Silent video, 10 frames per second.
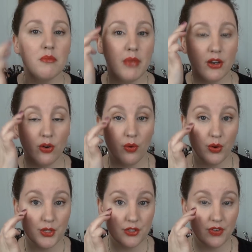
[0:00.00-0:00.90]
My
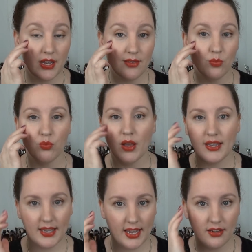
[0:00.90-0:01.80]
crow's feet,
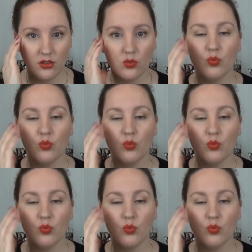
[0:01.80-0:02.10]
again,